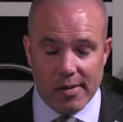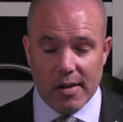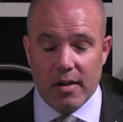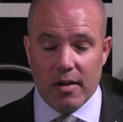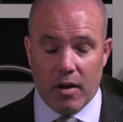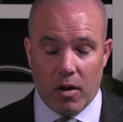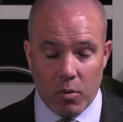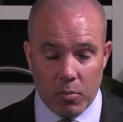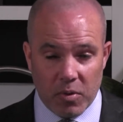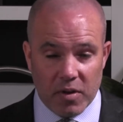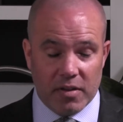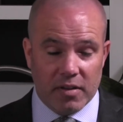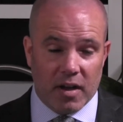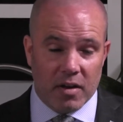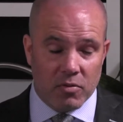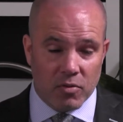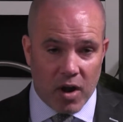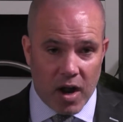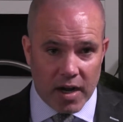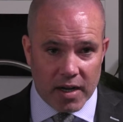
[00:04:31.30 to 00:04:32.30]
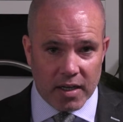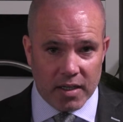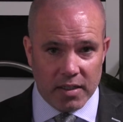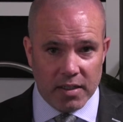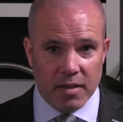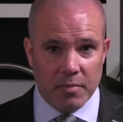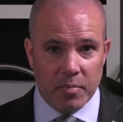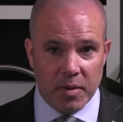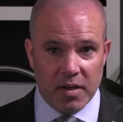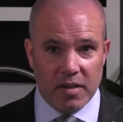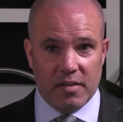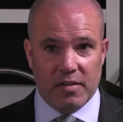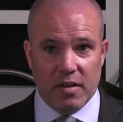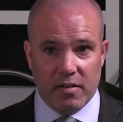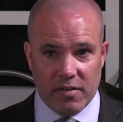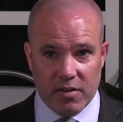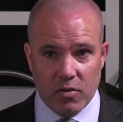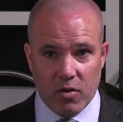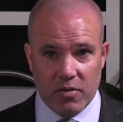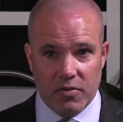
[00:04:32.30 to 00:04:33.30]
almost ironically, but it's
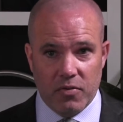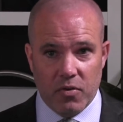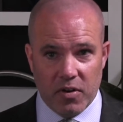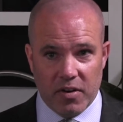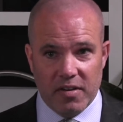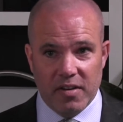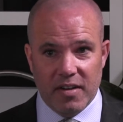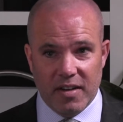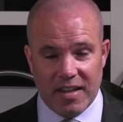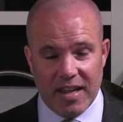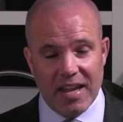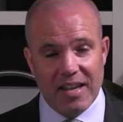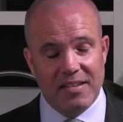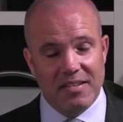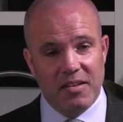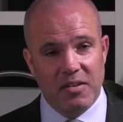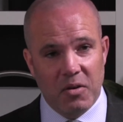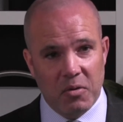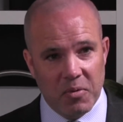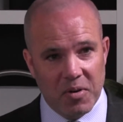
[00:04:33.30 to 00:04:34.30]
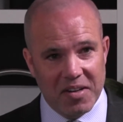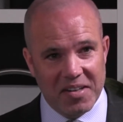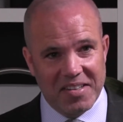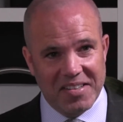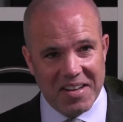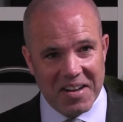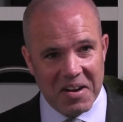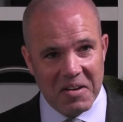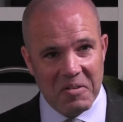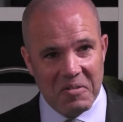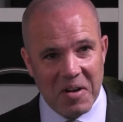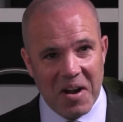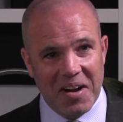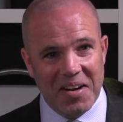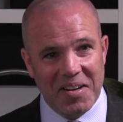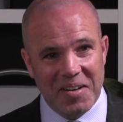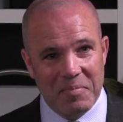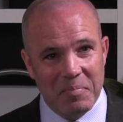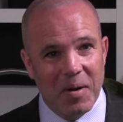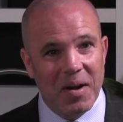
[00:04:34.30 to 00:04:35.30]
such an unfortunate case, you don't want to say
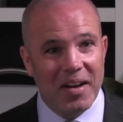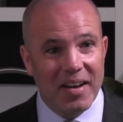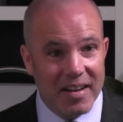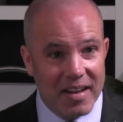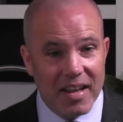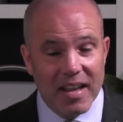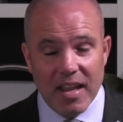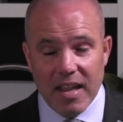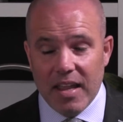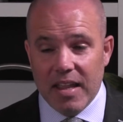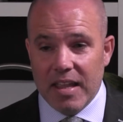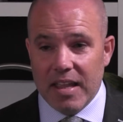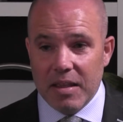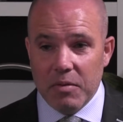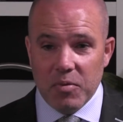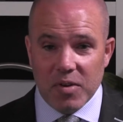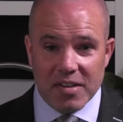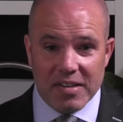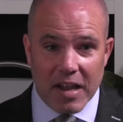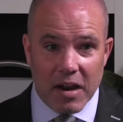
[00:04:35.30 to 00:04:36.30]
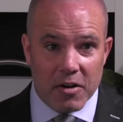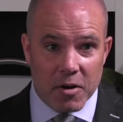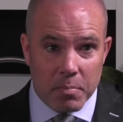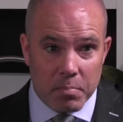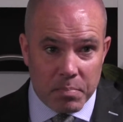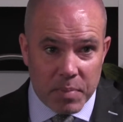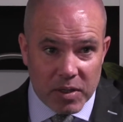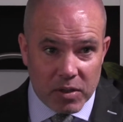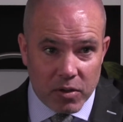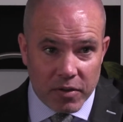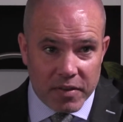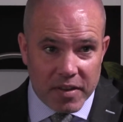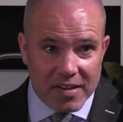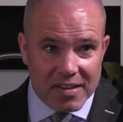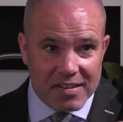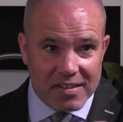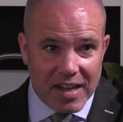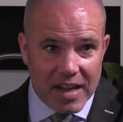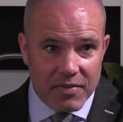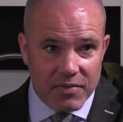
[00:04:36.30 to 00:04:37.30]
ironic, but he was there to build the
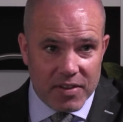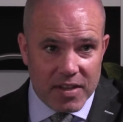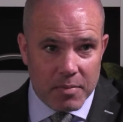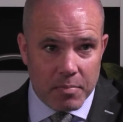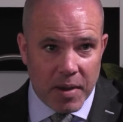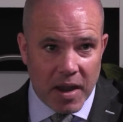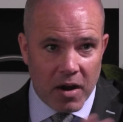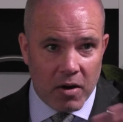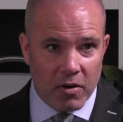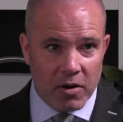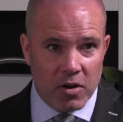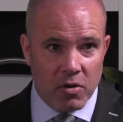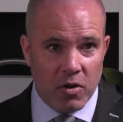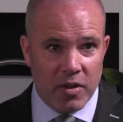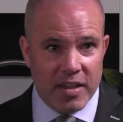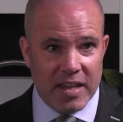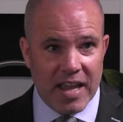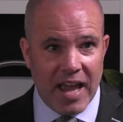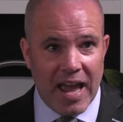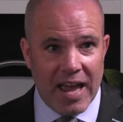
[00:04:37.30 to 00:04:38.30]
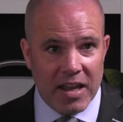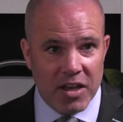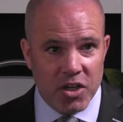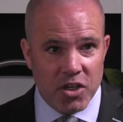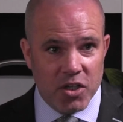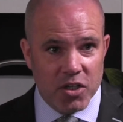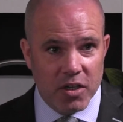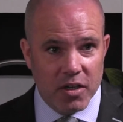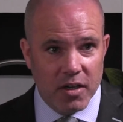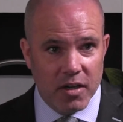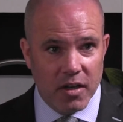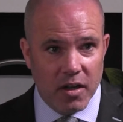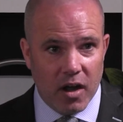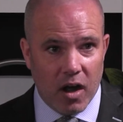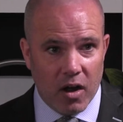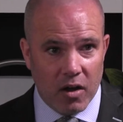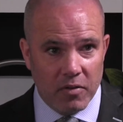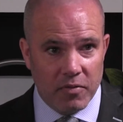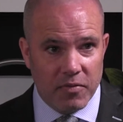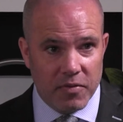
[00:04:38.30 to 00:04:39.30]
safety barrier on the edge
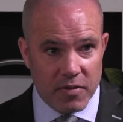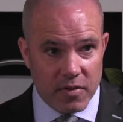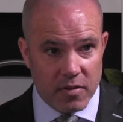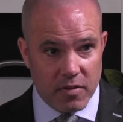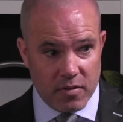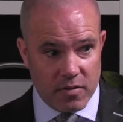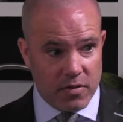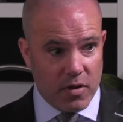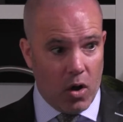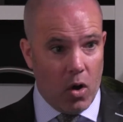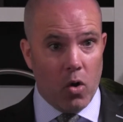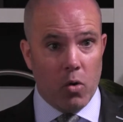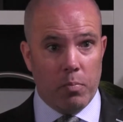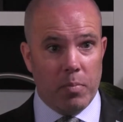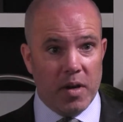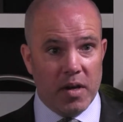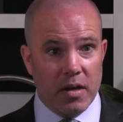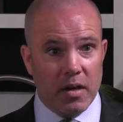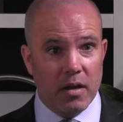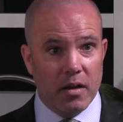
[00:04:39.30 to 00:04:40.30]
of the open